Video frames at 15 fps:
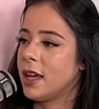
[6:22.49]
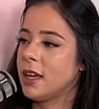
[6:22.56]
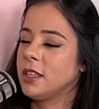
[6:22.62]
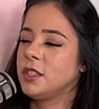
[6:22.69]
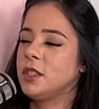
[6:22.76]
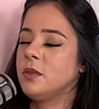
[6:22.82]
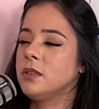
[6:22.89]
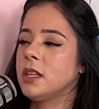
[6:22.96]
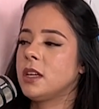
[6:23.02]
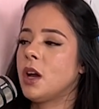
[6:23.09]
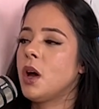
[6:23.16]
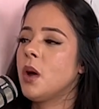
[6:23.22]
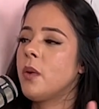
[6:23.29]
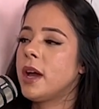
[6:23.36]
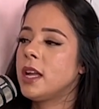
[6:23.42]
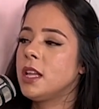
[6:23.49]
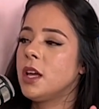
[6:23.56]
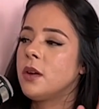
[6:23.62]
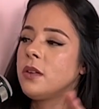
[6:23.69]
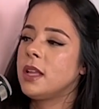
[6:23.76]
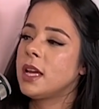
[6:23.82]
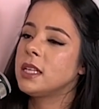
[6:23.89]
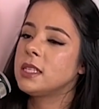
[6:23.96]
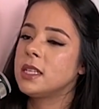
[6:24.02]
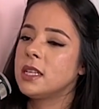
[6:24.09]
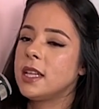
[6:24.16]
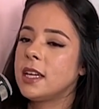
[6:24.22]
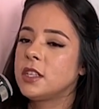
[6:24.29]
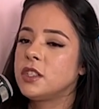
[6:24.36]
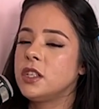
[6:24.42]
And she was like, oh, I know Nessa.
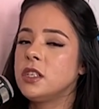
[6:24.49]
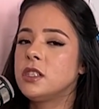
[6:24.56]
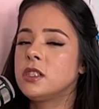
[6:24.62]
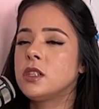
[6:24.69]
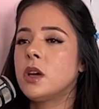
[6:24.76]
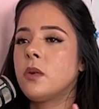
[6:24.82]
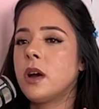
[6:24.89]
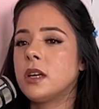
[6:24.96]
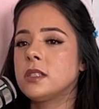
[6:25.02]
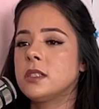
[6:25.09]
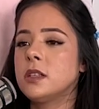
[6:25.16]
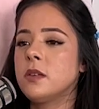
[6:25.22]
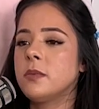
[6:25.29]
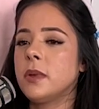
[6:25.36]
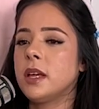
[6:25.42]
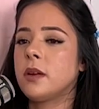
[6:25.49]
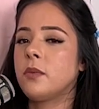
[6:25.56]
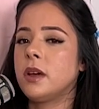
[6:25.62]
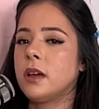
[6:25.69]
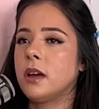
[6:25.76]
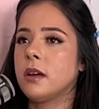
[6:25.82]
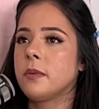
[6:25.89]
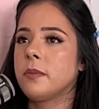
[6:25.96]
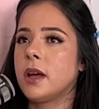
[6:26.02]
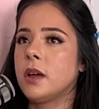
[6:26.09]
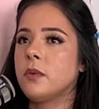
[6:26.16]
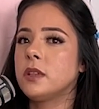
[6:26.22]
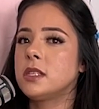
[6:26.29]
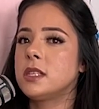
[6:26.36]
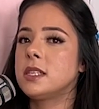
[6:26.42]
Like, she's so awesome. Like,
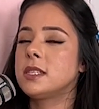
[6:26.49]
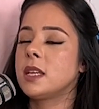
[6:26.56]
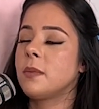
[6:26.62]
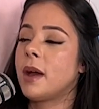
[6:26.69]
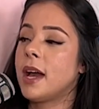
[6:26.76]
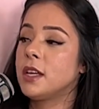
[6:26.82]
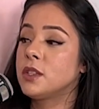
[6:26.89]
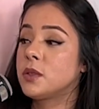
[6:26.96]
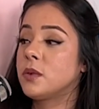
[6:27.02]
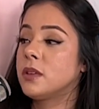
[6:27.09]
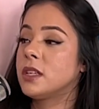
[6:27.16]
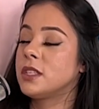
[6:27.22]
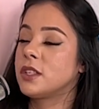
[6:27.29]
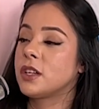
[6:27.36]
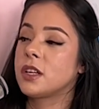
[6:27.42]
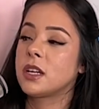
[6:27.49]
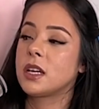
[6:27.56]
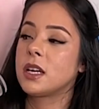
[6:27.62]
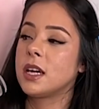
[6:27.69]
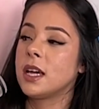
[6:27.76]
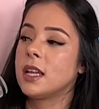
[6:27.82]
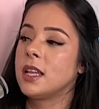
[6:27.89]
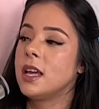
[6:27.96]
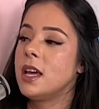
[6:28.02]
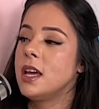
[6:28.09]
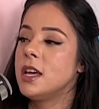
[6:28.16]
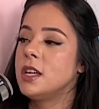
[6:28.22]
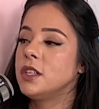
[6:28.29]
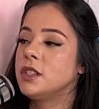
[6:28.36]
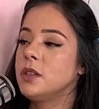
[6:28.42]
I went to the same high school as her and
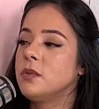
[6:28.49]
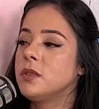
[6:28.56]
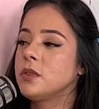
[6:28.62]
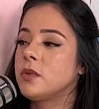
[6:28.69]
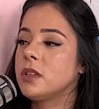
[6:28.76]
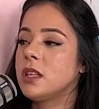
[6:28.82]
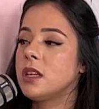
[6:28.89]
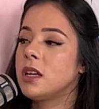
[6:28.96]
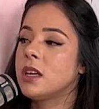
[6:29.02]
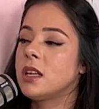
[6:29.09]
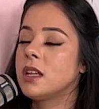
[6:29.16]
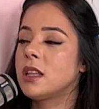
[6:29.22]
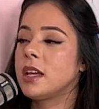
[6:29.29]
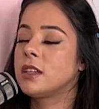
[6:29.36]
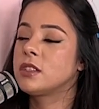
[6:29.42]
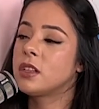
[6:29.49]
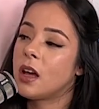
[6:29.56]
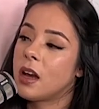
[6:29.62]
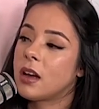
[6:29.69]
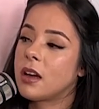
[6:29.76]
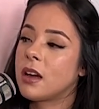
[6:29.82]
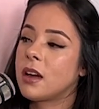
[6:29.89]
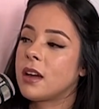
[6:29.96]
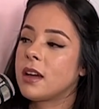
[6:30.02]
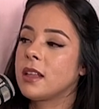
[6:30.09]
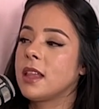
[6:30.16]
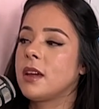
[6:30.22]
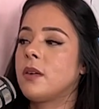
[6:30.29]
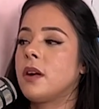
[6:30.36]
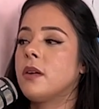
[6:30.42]
she was really good in like soccer.
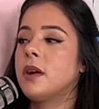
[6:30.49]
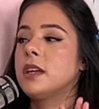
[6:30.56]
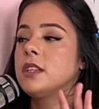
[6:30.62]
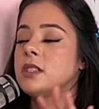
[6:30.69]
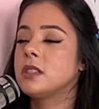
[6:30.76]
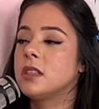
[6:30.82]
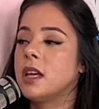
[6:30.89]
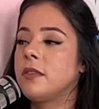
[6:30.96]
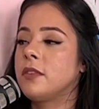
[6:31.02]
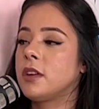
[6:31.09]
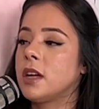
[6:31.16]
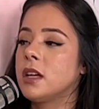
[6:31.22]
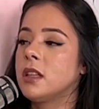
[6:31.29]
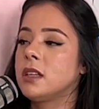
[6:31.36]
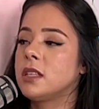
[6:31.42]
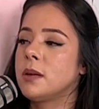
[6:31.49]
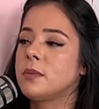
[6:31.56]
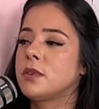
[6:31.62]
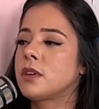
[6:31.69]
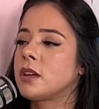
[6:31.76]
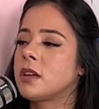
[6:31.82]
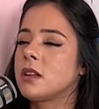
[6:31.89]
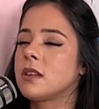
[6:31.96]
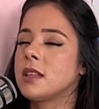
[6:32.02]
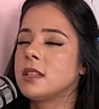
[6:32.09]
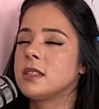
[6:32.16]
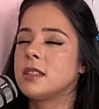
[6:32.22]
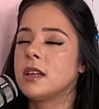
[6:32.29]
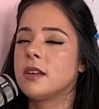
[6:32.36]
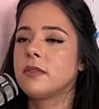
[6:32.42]
And like, oh, I just loved her. I looked up to her and all
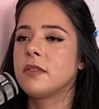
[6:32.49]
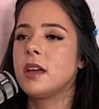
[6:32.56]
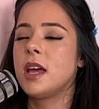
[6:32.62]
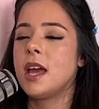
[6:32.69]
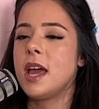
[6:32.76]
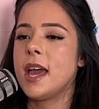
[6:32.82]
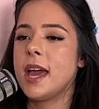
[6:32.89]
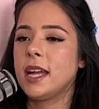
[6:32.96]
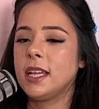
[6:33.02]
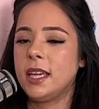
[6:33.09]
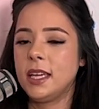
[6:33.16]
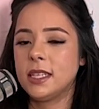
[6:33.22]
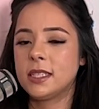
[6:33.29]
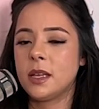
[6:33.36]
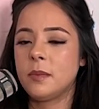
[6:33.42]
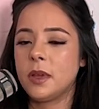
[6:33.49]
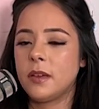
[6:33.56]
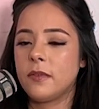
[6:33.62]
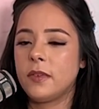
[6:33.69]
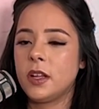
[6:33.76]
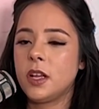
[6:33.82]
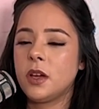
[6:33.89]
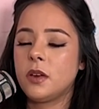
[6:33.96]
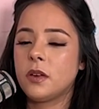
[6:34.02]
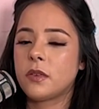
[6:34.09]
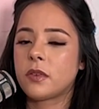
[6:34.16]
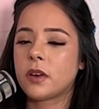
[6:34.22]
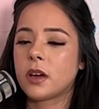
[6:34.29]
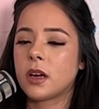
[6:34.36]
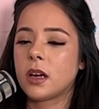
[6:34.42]
that stuff. And he sent me a video
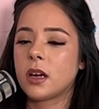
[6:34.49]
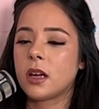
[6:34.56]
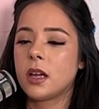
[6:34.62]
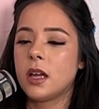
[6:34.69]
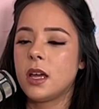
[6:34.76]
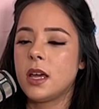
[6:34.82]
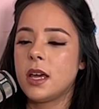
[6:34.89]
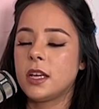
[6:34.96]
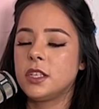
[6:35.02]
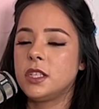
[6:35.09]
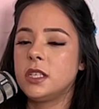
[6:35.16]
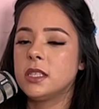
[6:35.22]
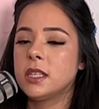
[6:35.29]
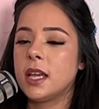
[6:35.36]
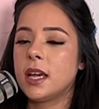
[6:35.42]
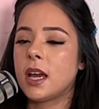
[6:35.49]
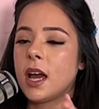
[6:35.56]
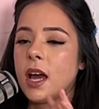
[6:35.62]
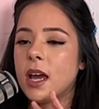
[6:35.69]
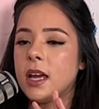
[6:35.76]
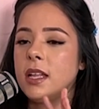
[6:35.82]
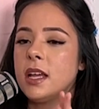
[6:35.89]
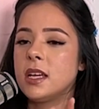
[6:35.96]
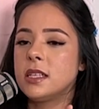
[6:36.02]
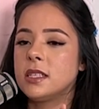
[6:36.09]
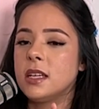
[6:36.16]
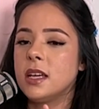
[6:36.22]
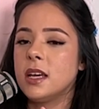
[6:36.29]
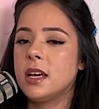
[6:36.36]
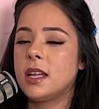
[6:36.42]
of her and she's like, hi,
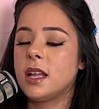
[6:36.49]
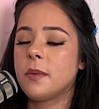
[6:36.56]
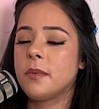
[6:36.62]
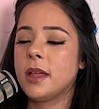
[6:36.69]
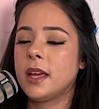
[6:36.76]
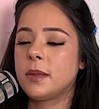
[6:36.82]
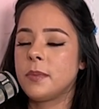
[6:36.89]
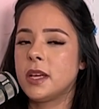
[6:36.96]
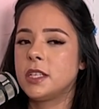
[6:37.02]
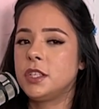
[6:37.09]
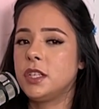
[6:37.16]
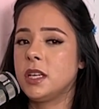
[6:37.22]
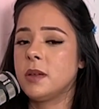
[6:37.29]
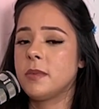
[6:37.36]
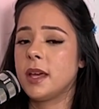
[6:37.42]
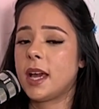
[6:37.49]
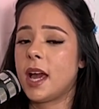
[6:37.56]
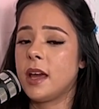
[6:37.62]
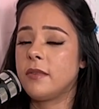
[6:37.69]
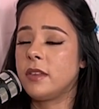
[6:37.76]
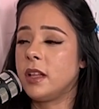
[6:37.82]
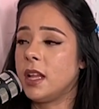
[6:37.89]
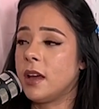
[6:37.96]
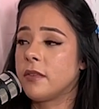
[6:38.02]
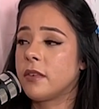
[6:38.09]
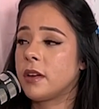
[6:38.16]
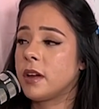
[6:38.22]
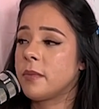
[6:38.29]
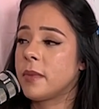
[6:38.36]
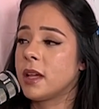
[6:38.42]
Nessa. And I'm like messaging him like, I've
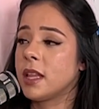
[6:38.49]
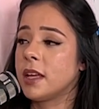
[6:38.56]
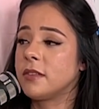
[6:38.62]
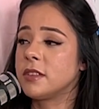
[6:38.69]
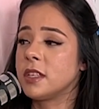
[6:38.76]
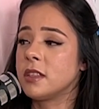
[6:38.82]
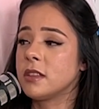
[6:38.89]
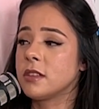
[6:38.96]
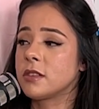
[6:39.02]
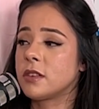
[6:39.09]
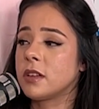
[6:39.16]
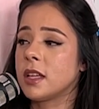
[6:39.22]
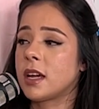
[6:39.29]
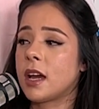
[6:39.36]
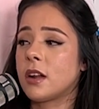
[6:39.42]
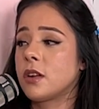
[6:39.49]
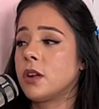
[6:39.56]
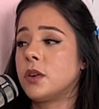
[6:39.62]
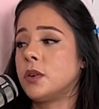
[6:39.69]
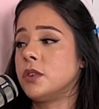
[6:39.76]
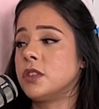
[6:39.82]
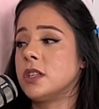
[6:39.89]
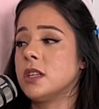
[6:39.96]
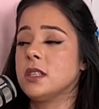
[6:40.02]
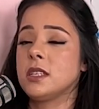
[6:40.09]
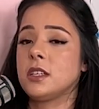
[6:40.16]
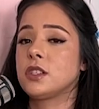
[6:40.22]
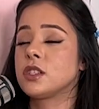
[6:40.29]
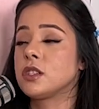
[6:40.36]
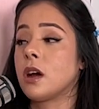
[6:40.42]
never in my life seen this girl. Like, I don't know who she is.
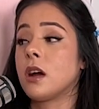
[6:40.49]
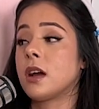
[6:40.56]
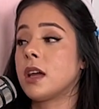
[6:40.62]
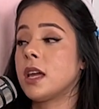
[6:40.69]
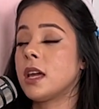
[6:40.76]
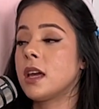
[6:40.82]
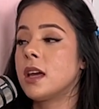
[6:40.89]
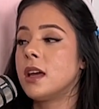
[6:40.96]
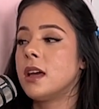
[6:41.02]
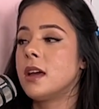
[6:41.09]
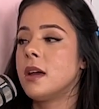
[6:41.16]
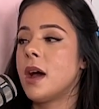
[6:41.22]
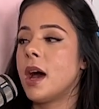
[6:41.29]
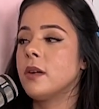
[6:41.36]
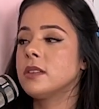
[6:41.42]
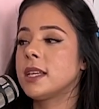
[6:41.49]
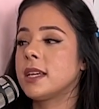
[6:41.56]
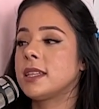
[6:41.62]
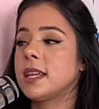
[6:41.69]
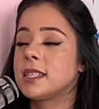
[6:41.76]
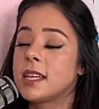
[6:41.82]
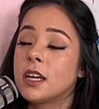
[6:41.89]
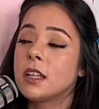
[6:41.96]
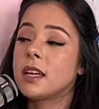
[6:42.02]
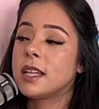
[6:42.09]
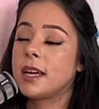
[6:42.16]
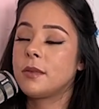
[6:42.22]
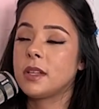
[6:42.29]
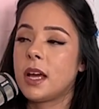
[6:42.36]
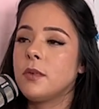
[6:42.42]
Like, sorry. Yeah. I was like, tell
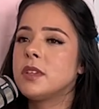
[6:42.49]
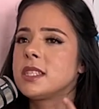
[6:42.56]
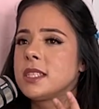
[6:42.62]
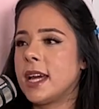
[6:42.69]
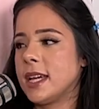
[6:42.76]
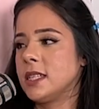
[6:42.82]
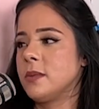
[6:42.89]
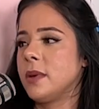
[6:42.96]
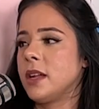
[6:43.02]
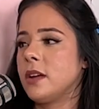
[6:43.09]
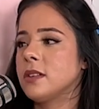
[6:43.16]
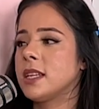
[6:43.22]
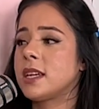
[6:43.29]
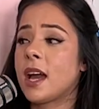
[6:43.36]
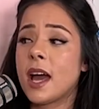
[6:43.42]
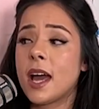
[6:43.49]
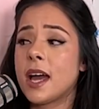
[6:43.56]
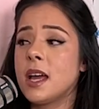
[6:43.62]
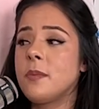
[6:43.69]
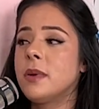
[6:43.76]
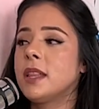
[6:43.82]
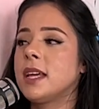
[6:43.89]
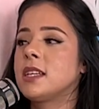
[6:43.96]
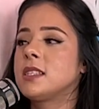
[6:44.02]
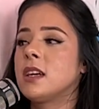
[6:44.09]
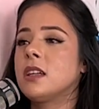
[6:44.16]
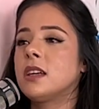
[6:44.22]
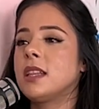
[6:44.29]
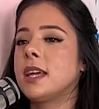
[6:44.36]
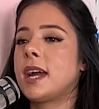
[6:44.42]
her. I was nice about it. I was like, hi, but like,
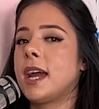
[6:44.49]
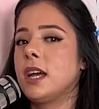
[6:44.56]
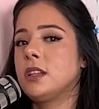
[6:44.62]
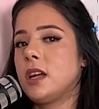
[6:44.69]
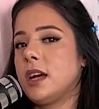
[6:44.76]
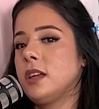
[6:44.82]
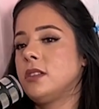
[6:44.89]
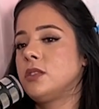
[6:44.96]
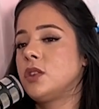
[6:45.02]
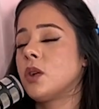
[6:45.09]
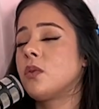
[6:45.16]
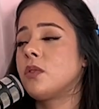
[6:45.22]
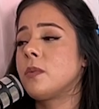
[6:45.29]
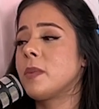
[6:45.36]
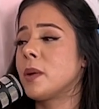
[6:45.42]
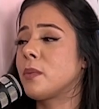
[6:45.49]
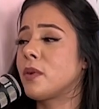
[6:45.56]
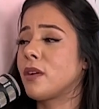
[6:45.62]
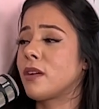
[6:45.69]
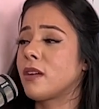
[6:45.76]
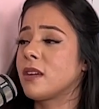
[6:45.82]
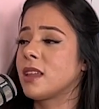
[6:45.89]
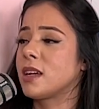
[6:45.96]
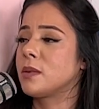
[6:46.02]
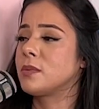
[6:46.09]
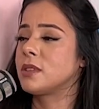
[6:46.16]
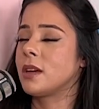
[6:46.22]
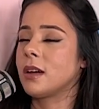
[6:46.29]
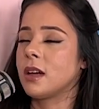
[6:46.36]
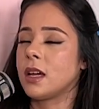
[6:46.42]
tell her like, I don't remember her. Like, I'm
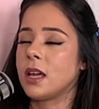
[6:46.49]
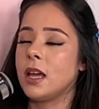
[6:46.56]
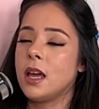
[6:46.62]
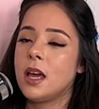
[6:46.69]
sorry.